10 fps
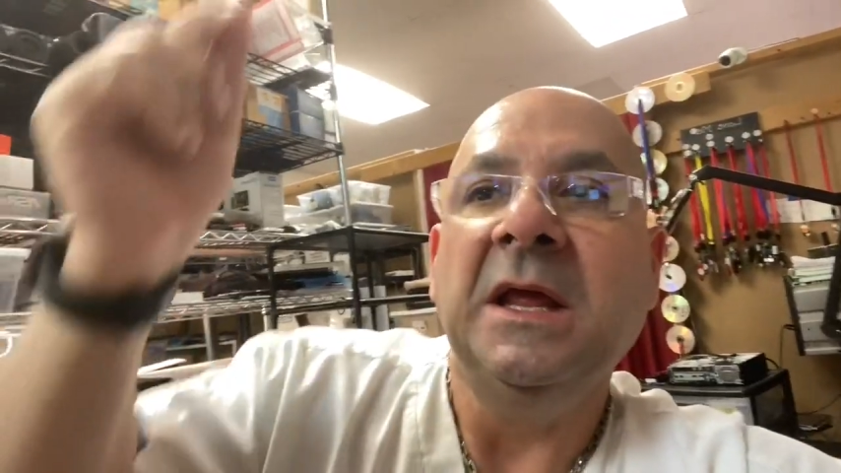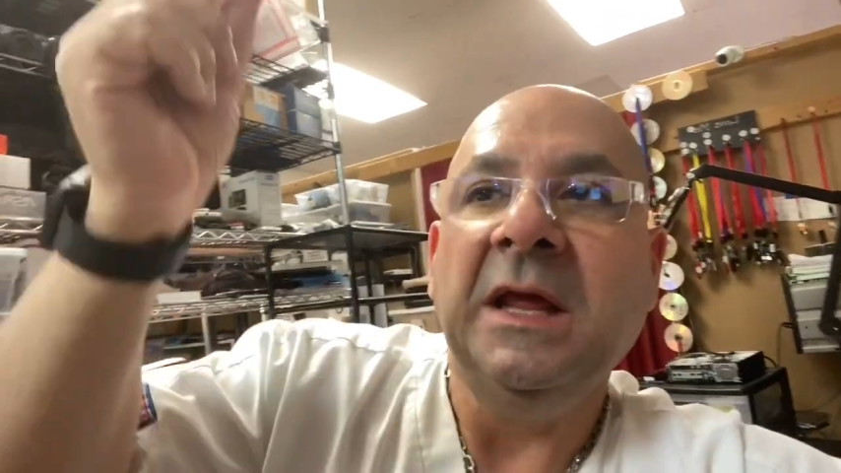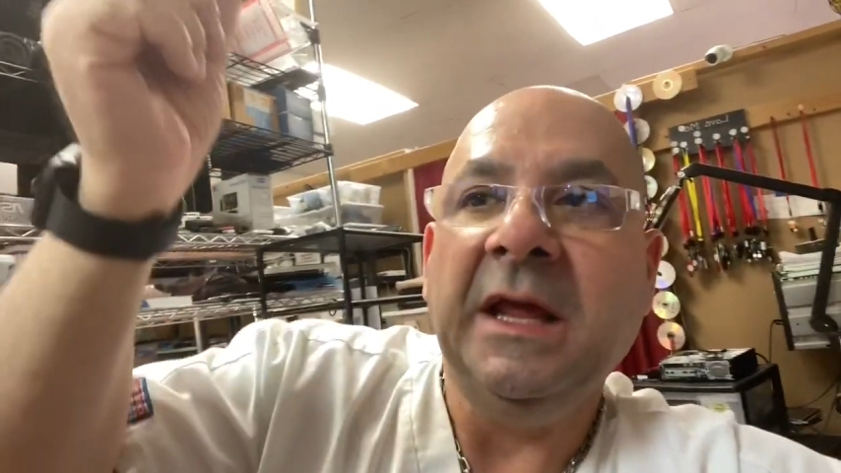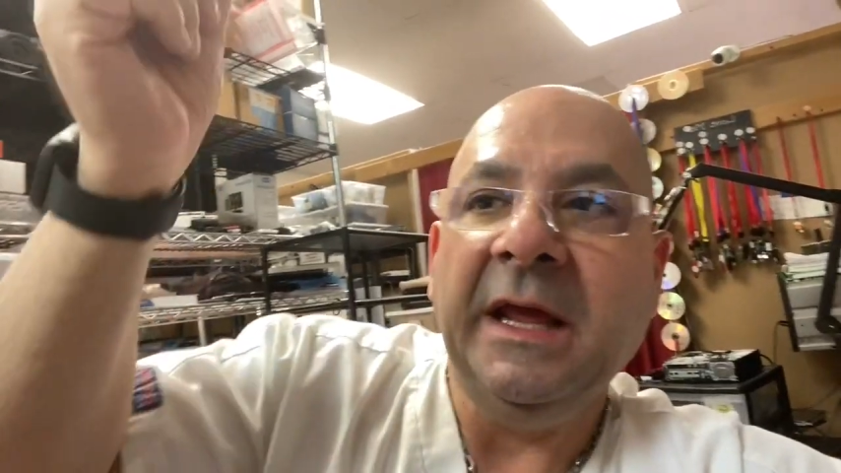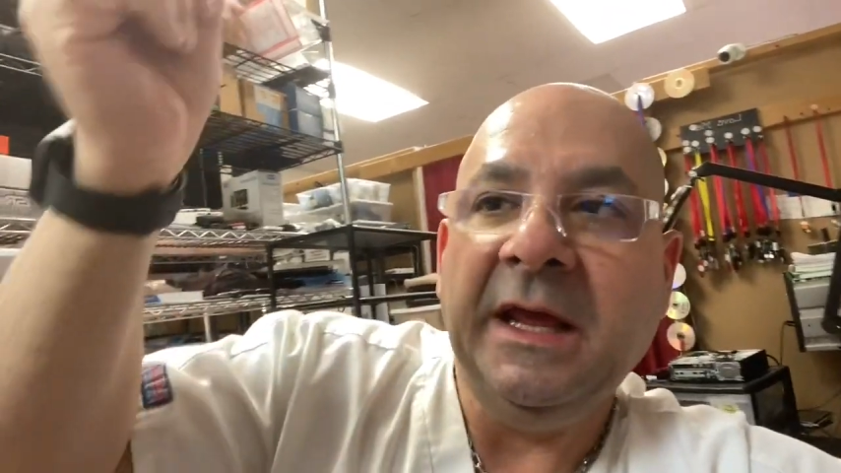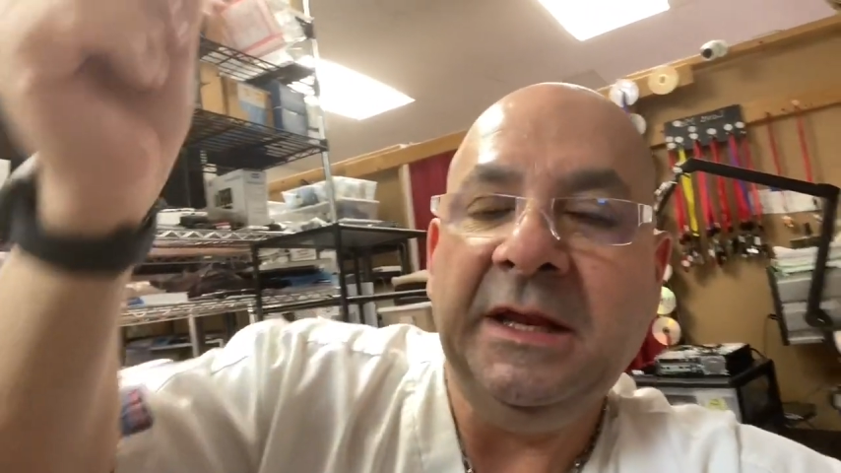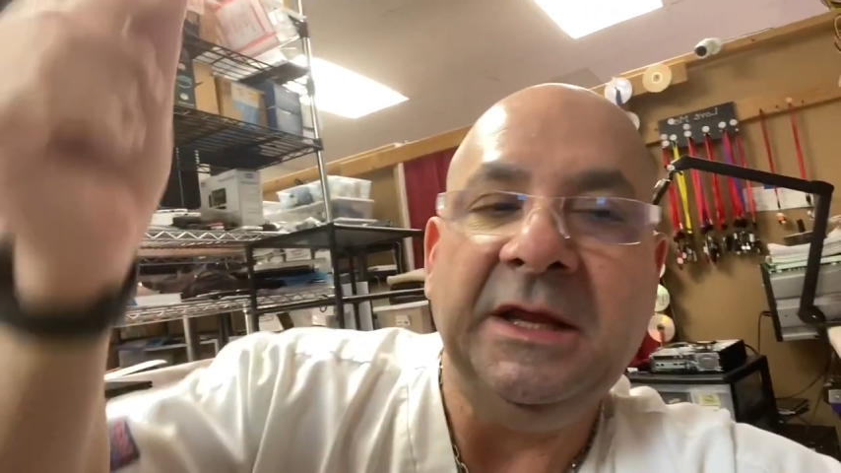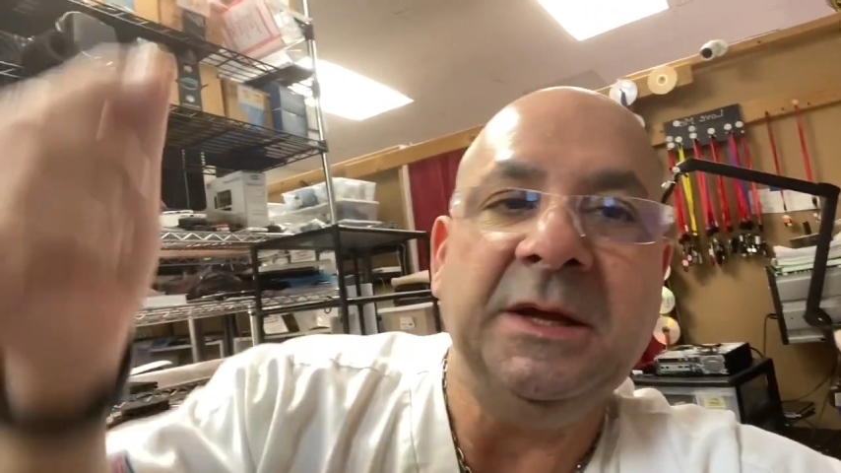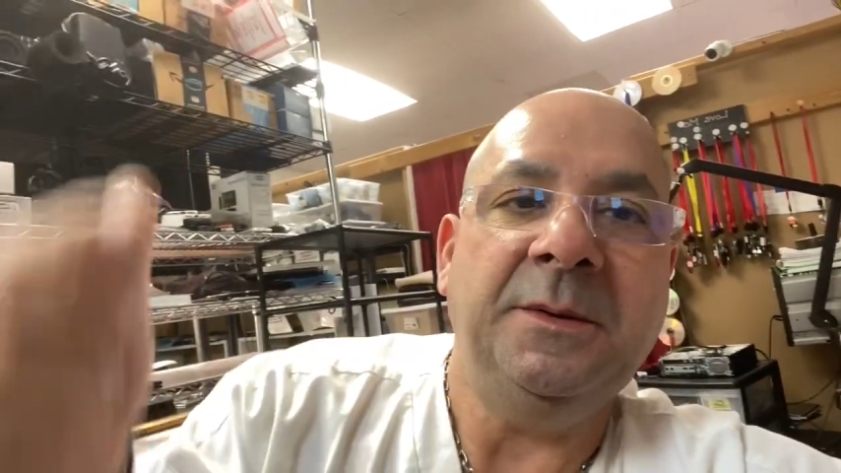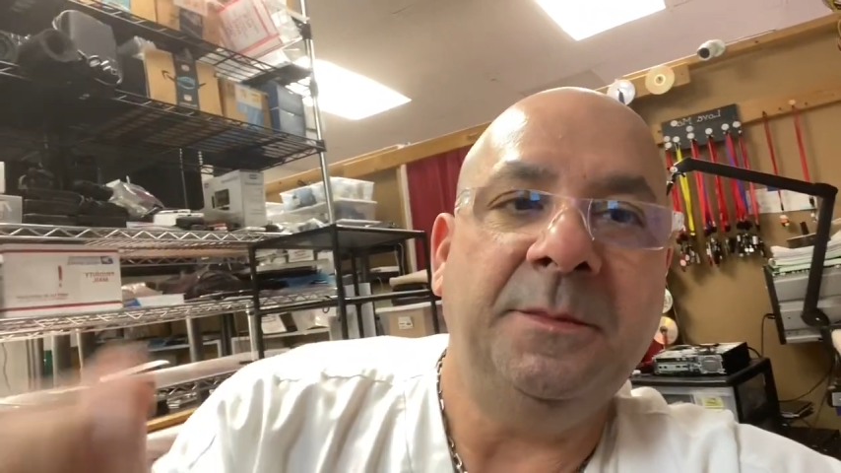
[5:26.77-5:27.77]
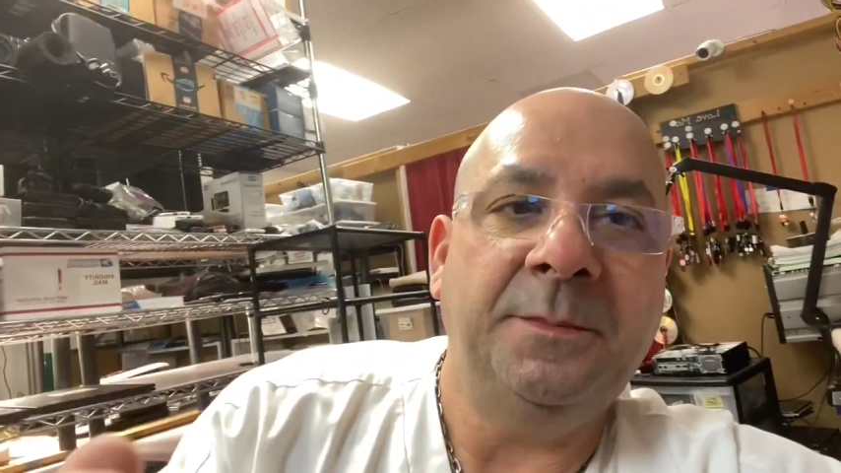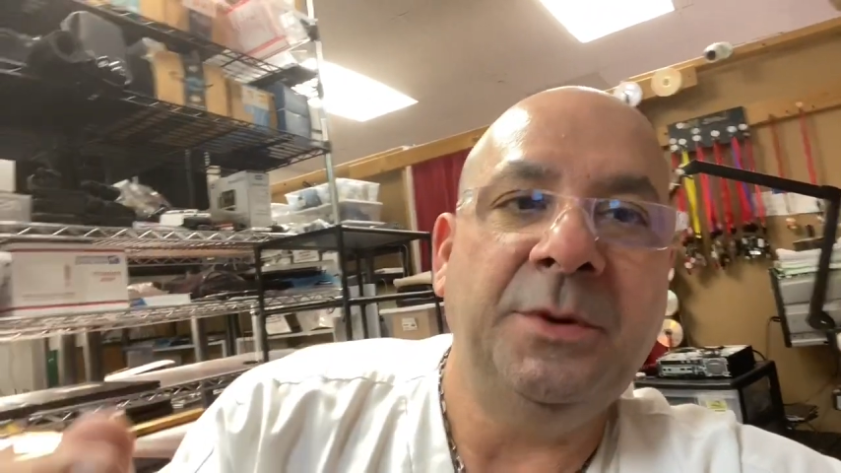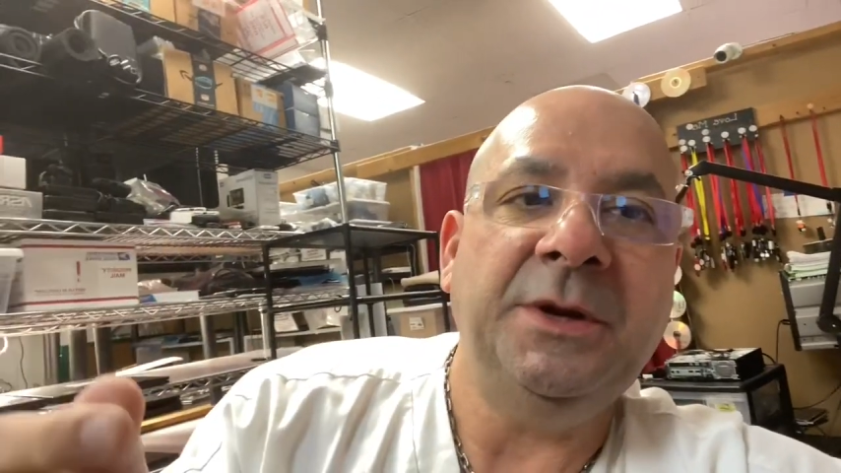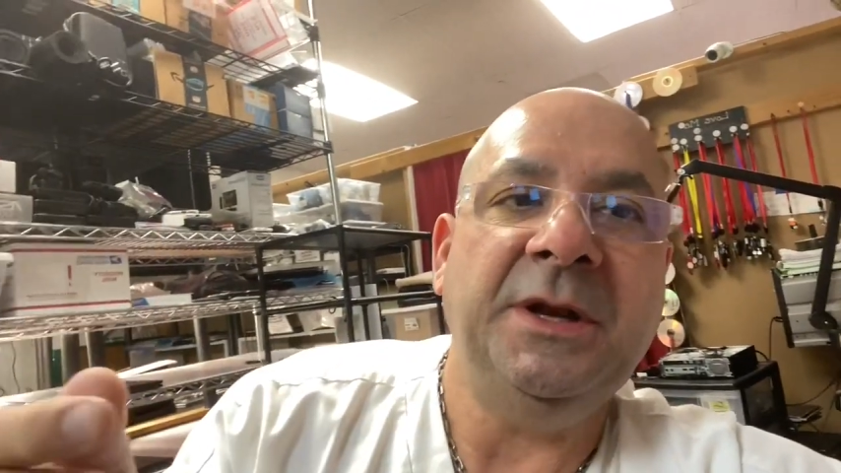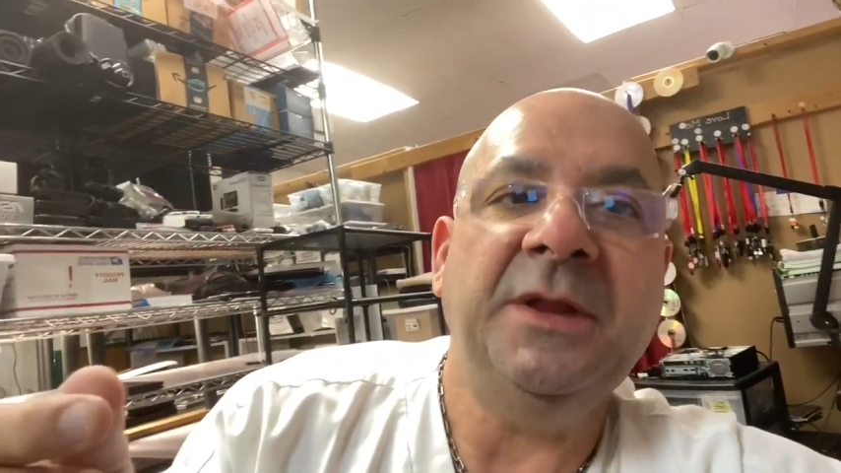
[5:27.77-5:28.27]
and he could
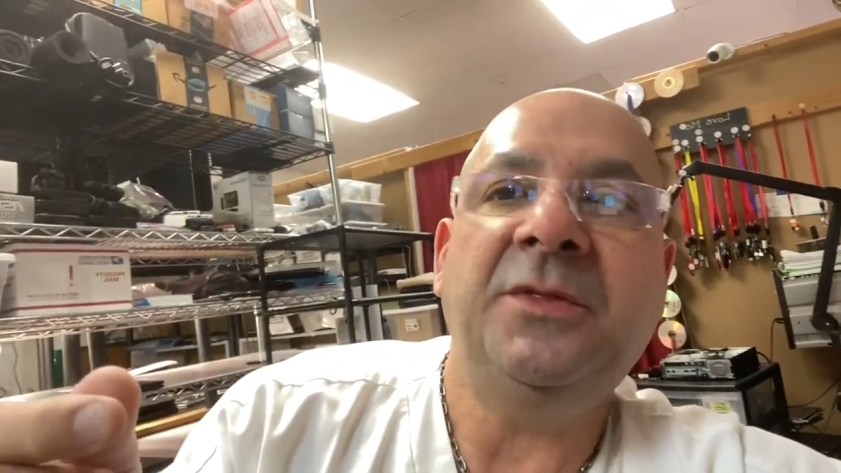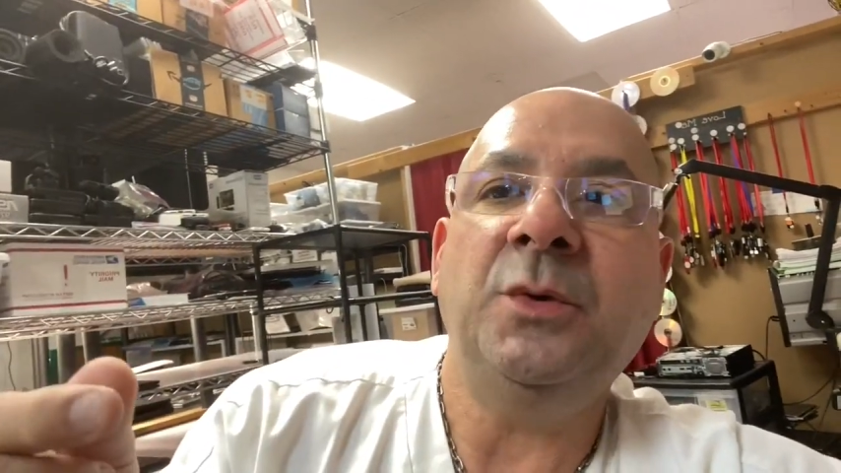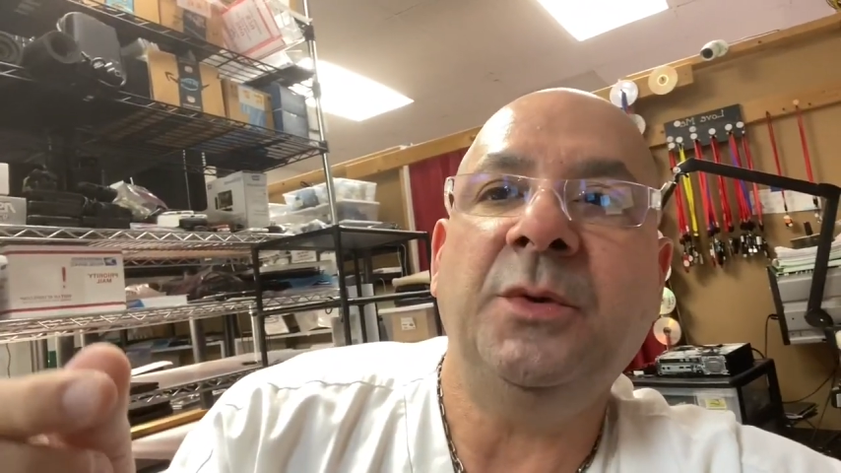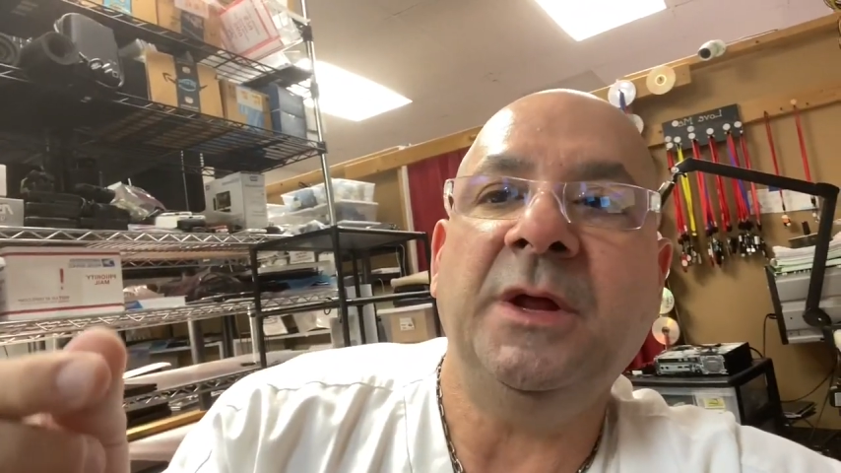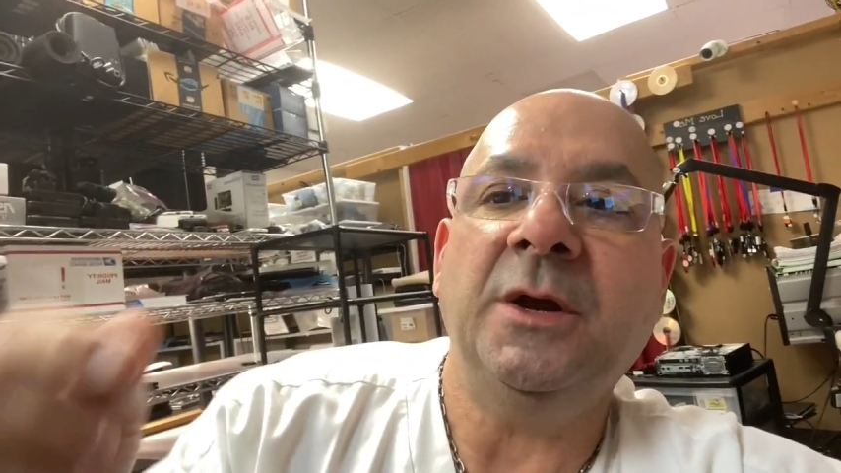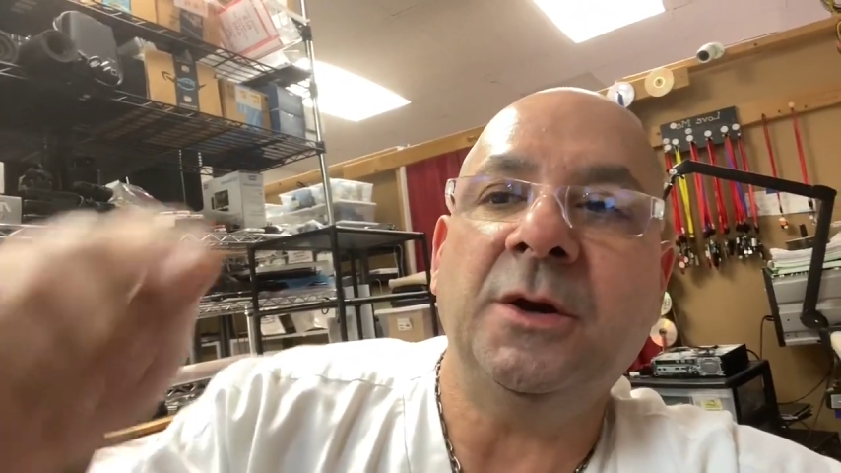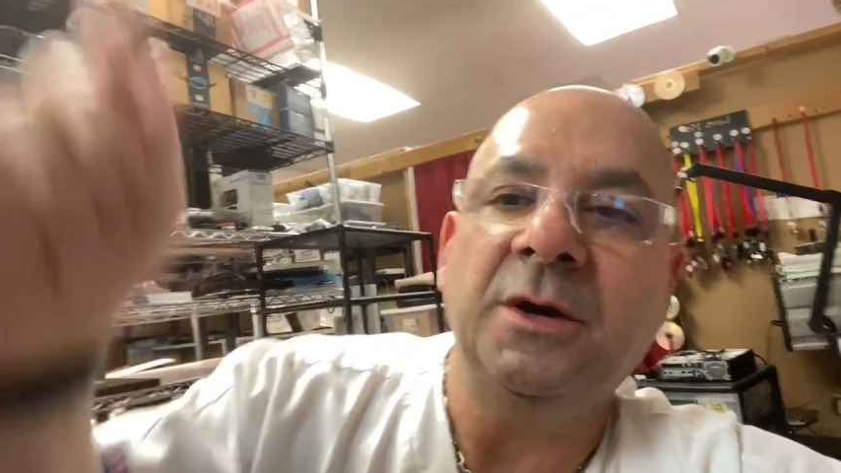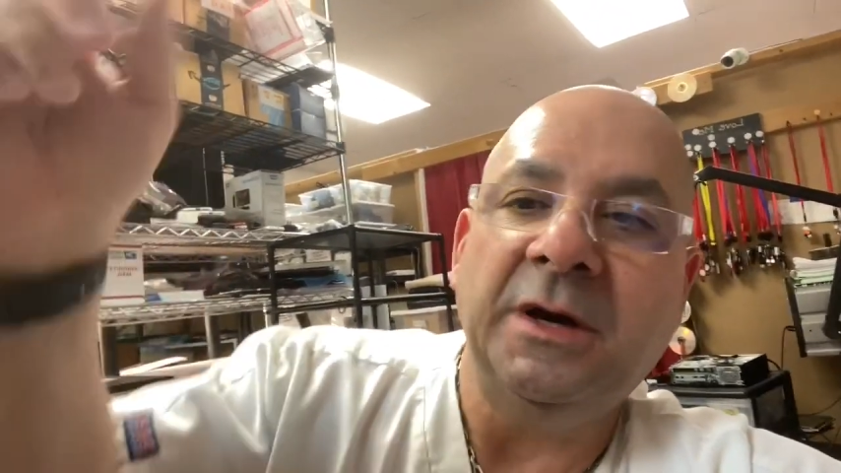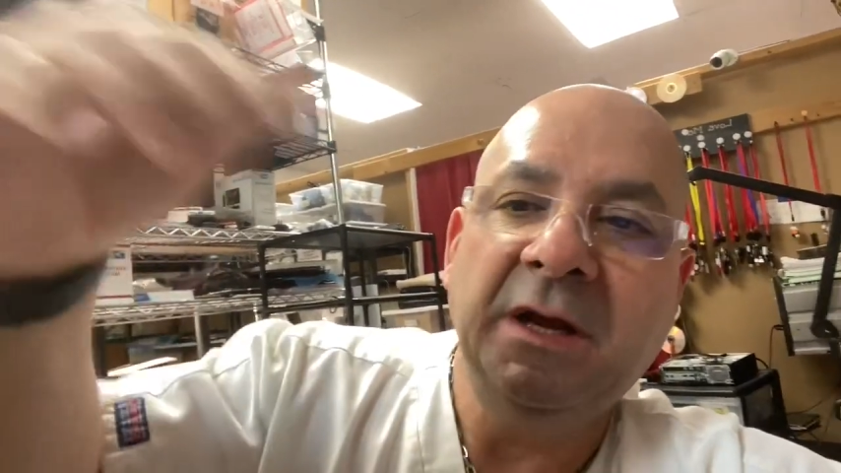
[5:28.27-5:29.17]
put it in through there